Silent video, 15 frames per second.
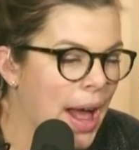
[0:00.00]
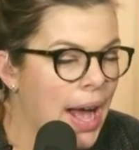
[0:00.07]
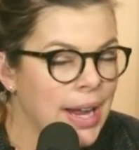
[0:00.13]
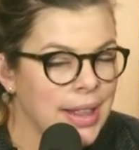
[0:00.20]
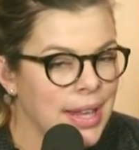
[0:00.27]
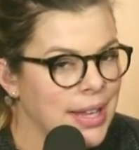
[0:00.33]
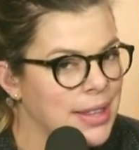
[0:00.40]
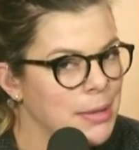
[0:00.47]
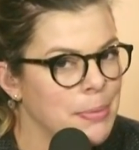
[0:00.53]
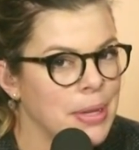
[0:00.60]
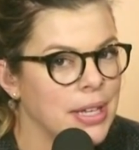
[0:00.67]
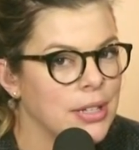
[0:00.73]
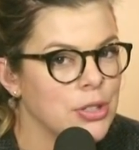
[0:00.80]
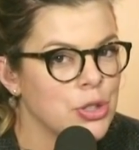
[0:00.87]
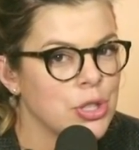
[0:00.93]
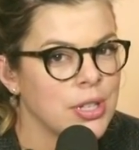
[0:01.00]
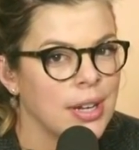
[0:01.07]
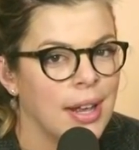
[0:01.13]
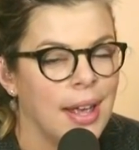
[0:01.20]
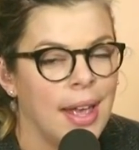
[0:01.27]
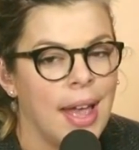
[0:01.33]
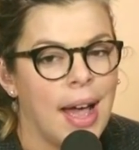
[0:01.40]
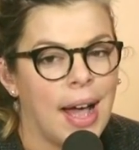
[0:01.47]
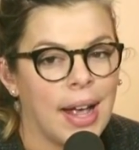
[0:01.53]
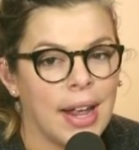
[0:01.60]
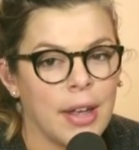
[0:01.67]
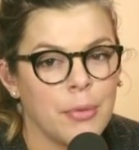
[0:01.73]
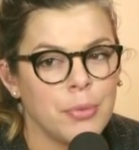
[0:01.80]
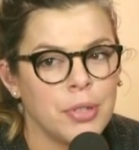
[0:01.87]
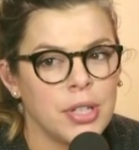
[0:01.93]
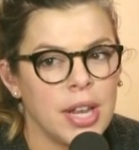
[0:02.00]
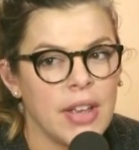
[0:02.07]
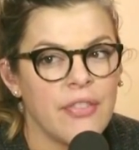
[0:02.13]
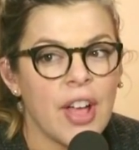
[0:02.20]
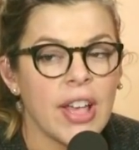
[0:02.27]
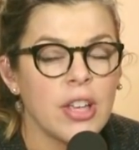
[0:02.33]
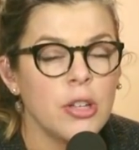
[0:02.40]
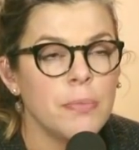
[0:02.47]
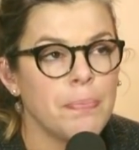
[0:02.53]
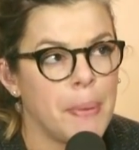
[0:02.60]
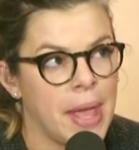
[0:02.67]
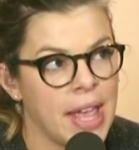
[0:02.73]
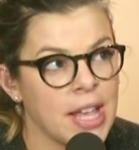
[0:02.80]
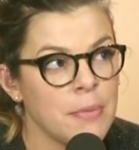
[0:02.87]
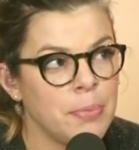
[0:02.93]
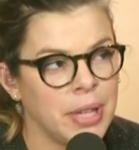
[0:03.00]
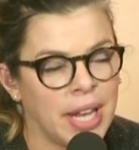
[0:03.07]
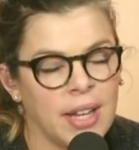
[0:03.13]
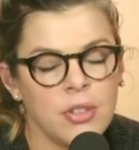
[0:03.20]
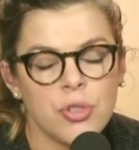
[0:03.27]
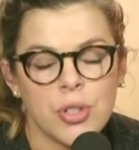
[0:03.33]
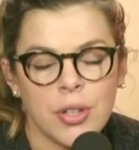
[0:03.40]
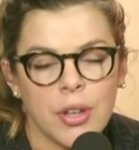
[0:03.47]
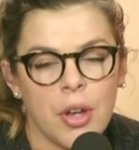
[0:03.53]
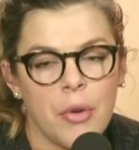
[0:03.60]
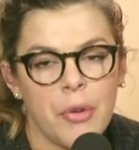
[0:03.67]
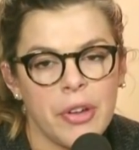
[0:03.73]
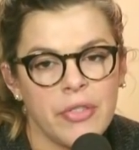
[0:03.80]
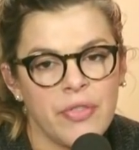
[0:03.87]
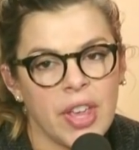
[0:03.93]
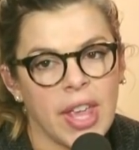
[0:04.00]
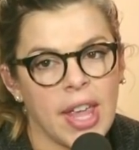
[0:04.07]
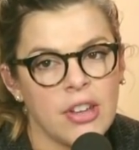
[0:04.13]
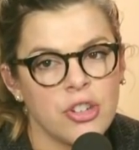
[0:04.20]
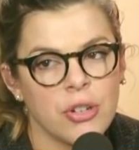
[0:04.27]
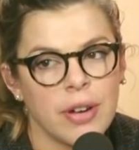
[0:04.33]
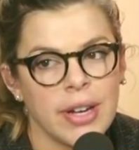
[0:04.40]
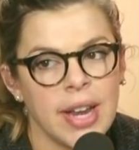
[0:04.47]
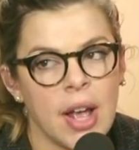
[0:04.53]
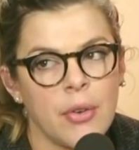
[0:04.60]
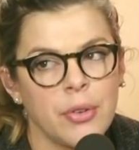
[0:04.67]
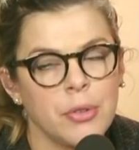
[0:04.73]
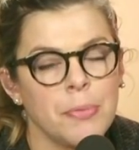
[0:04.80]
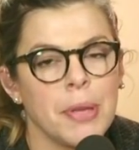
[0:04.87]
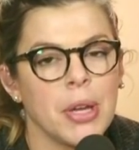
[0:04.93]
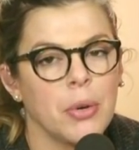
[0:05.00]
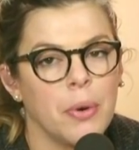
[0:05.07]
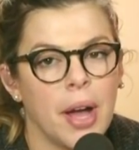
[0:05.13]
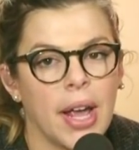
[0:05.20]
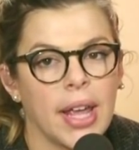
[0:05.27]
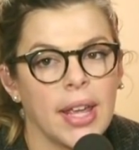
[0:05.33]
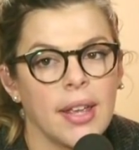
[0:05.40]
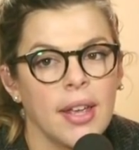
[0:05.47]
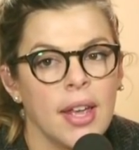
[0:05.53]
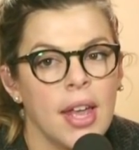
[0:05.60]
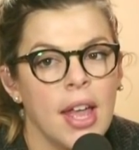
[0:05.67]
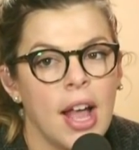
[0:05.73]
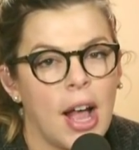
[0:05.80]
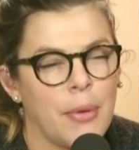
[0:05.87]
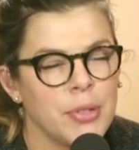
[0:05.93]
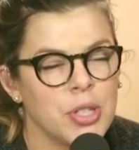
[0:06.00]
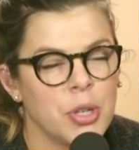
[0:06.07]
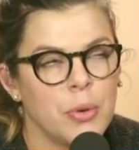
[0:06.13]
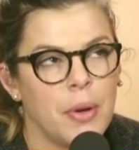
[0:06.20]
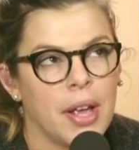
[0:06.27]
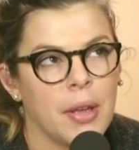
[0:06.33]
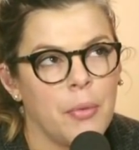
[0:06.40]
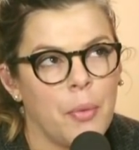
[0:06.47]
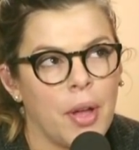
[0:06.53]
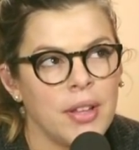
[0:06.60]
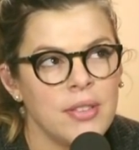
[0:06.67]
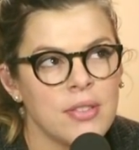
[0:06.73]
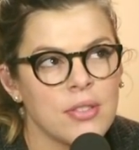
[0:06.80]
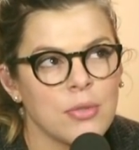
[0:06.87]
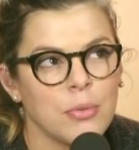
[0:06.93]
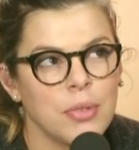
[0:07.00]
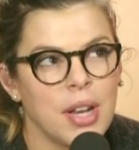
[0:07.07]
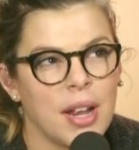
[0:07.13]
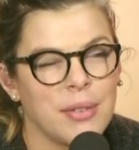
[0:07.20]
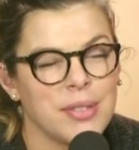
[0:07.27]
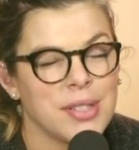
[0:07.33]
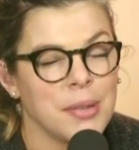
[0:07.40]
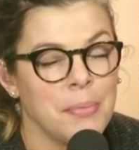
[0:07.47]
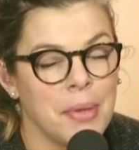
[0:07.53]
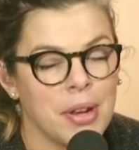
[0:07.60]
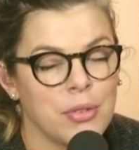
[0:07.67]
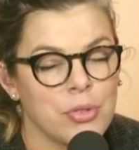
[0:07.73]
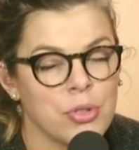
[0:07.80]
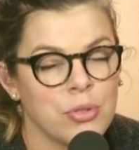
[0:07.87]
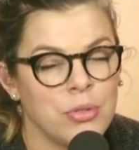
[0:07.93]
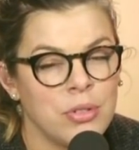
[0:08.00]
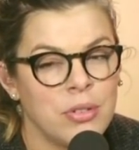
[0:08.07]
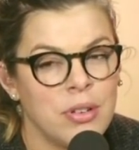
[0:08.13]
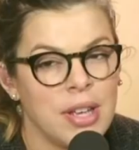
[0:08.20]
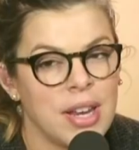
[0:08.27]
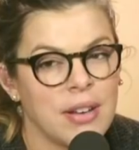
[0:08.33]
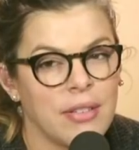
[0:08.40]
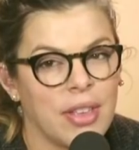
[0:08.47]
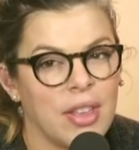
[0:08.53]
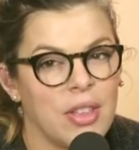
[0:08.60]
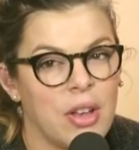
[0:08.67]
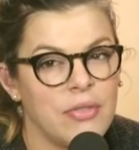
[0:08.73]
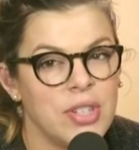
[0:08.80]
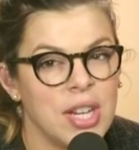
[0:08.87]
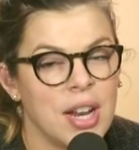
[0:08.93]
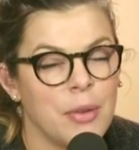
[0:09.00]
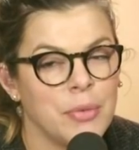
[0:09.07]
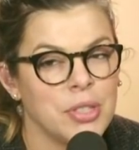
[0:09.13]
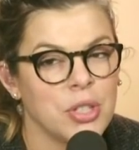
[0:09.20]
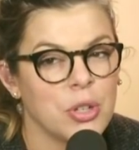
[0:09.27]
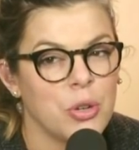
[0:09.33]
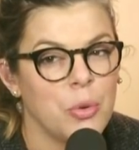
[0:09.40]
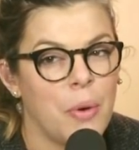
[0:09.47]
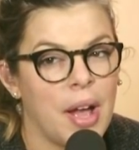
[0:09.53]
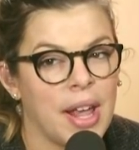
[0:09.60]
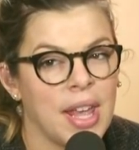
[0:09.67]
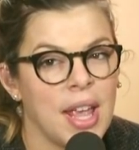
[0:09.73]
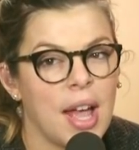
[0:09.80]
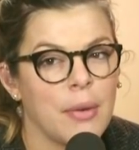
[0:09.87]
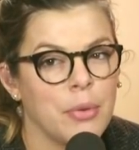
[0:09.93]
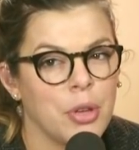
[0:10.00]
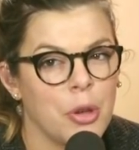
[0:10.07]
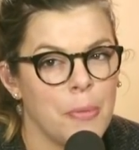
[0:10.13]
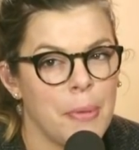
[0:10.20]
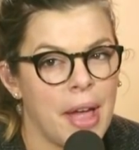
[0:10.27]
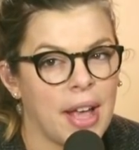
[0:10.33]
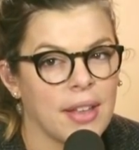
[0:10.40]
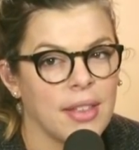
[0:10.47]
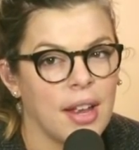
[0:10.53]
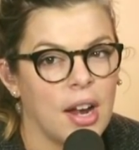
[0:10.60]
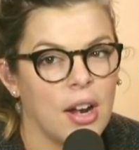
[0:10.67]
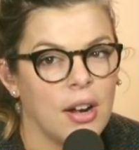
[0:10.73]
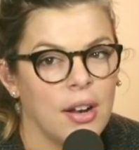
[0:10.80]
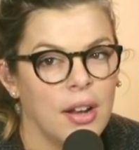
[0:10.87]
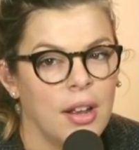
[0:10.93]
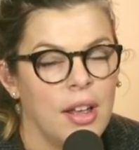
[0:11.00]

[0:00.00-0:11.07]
I like the beach. I would, if I could pick a place to go on a vacation right now, it would be Hawaii. I went to Hawaii once when I was in middle school and I really loved it. I went to Kauai. I would go back there.